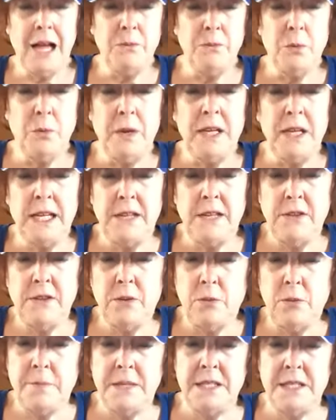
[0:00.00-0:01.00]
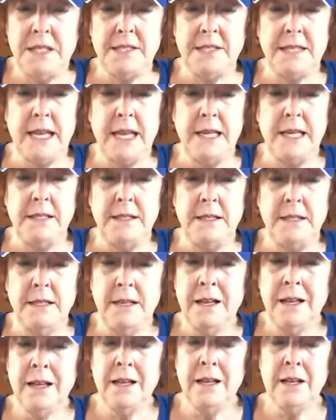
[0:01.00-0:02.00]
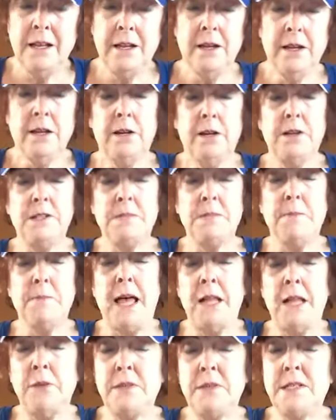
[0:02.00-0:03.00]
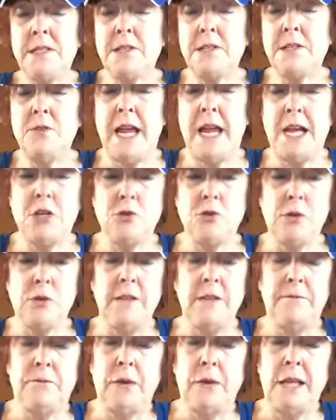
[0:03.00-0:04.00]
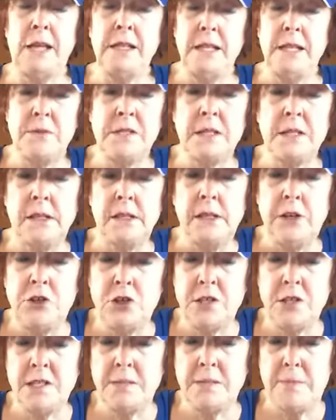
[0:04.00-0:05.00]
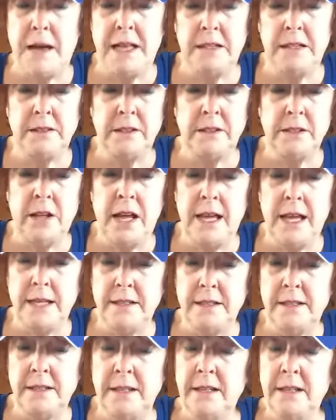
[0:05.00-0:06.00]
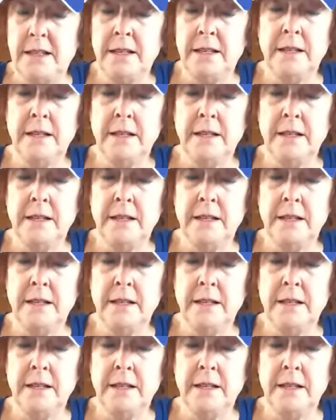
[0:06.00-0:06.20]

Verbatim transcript: I'm Winnie, the woman said. Her smile was so natural and friendly, it was clear she smiled a lot.